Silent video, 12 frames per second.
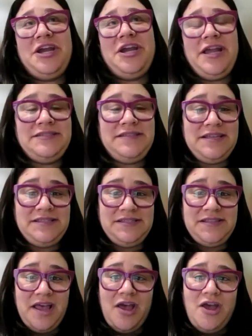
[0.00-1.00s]
because
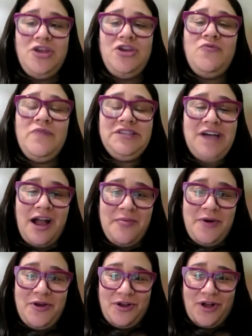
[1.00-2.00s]
it's, we talk
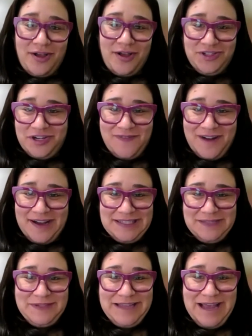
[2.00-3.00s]
about a culture of
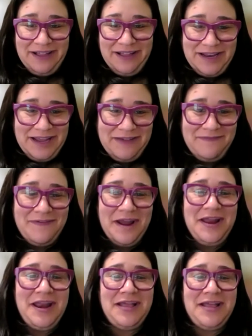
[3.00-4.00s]
hospitality,
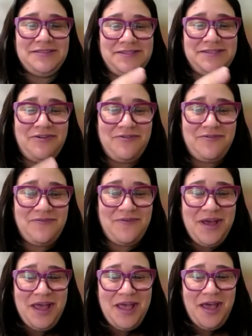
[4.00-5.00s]
right? And so,
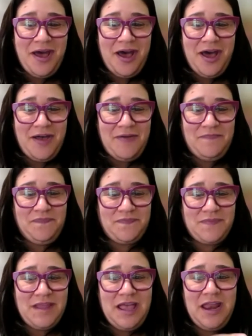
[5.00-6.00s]
and
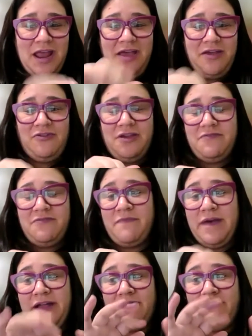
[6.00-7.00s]
I agree with
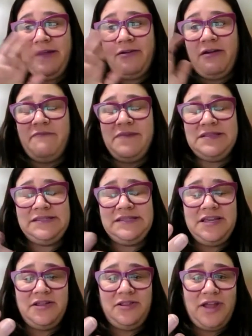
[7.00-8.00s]
Michael. Michael, I've been
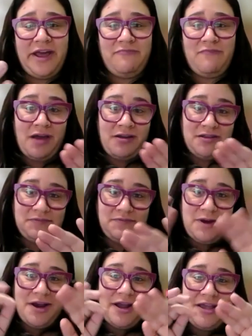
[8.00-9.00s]
seeing a lot of models
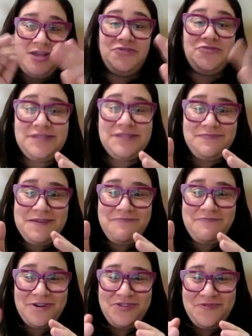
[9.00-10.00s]
where it used to be
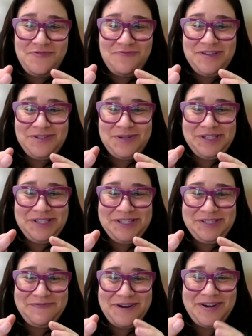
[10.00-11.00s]
where human
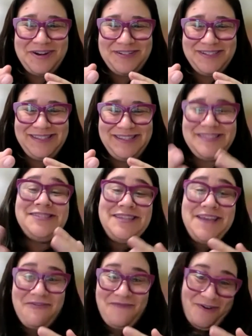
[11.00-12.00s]
resources were under the
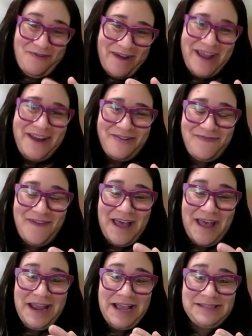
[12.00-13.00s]
CFO, right? Or
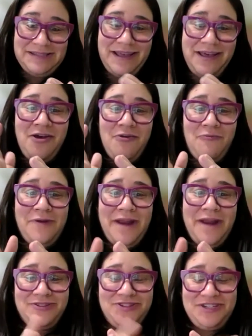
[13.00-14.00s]
finance. We're
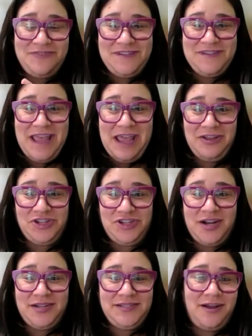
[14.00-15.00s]
now shifting
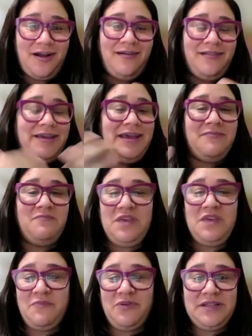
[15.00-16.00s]
HR to calling it
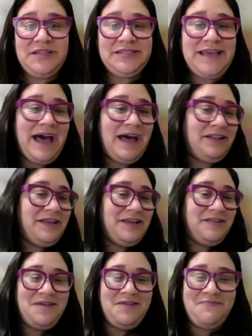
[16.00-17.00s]
people and
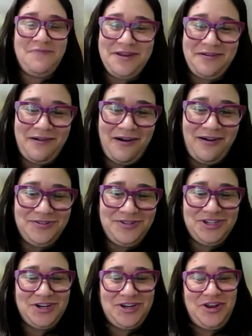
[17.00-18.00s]
talent, people and
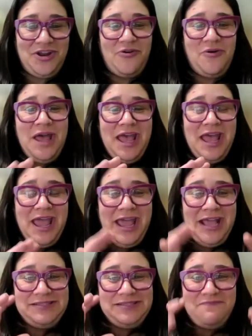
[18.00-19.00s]
culture.
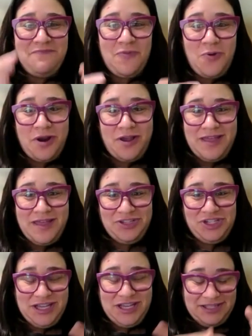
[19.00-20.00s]
It's more than
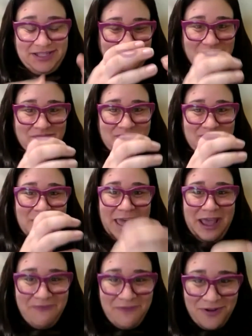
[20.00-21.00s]
just
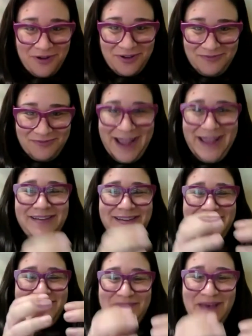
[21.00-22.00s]
payroll, right?
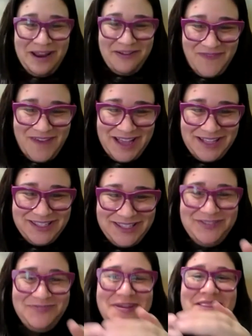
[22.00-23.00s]
Benefits,
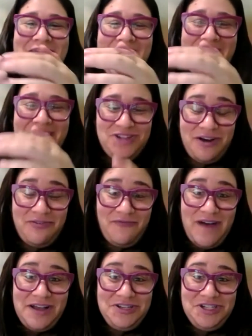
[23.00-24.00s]
doing the HR
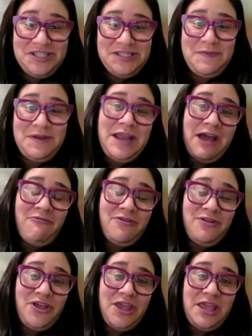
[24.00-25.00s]
functions, but now
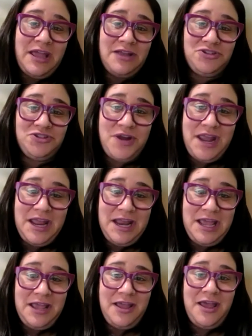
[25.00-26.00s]
we're looking at
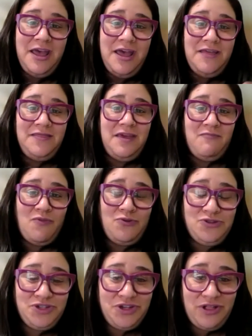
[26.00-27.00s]
training, the
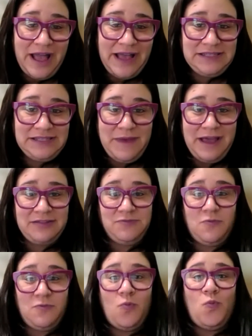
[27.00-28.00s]
emotional aspect.
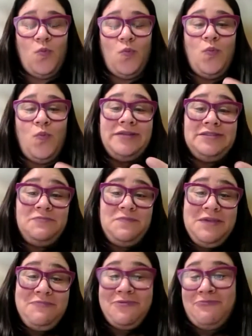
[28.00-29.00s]
What do
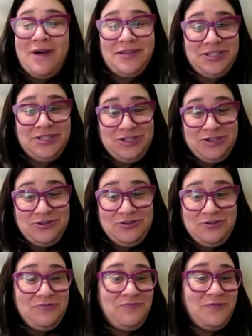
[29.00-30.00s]
people want to do? We're